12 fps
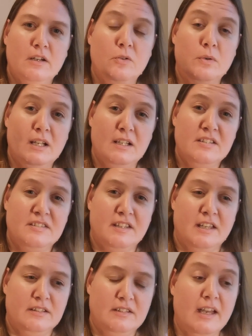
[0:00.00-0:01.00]
a real
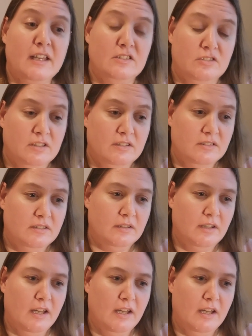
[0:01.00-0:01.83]
estate agent.